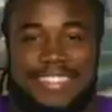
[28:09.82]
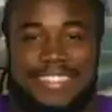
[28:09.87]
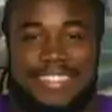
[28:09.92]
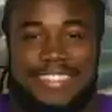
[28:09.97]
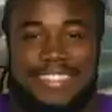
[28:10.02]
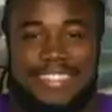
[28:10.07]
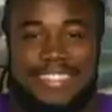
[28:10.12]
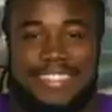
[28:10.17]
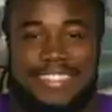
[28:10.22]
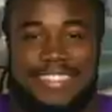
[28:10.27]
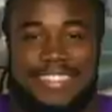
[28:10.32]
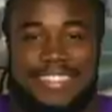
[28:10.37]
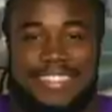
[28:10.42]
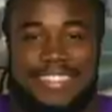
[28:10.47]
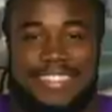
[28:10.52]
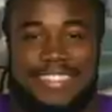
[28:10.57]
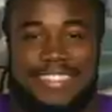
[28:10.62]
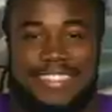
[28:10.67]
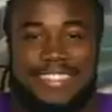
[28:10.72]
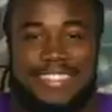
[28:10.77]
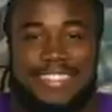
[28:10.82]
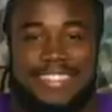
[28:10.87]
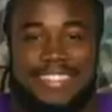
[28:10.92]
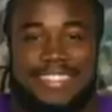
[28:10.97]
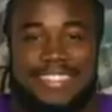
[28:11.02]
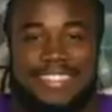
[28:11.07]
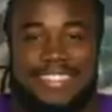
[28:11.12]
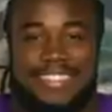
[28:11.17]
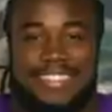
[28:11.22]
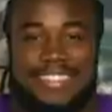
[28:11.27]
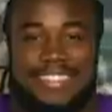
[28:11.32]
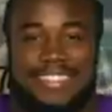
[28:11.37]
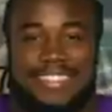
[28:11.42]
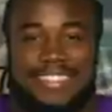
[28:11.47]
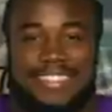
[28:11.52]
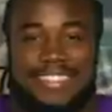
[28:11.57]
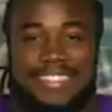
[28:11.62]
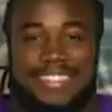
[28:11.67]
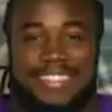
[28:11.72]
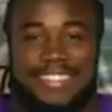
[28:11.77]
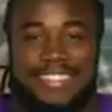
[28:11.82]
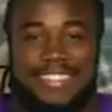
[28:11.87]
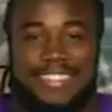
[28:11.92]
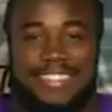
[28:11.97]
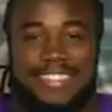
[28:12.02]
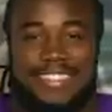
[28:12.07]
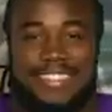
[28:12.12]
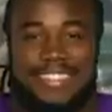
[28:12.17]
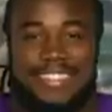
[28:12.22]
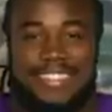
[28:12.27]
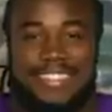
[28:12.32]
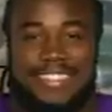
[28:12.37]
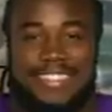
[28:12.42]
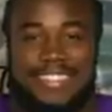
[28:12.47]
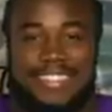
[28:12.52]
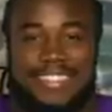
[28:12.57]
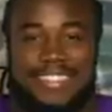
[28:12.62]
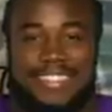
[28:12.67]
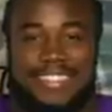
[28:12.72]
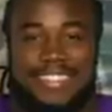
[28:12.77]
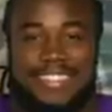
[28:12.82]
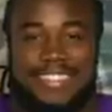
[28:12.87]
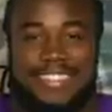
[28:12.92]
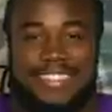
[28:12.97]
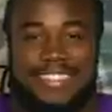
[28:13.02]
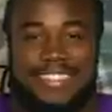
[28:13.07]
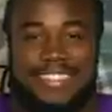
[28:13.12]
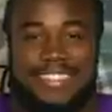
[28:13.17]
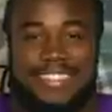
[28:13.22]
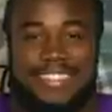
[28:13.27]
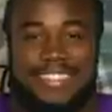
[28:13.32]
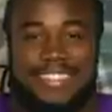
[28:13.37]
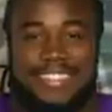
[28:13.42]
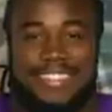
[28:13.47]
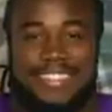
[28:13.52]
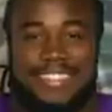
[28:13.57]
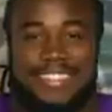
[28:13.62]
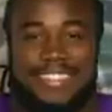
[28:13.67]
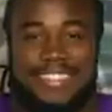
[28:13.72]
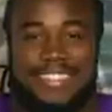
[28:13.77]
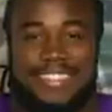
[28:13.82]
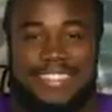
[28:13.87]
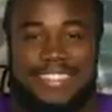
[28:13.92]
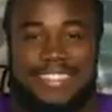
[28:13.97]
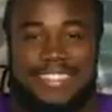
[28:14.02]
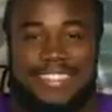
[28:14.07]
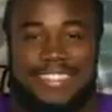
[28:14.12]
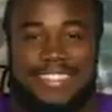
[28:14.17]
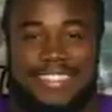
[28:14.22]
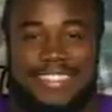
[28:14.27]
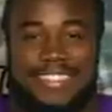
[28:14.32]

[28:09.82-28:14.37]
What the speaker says: (not speaking)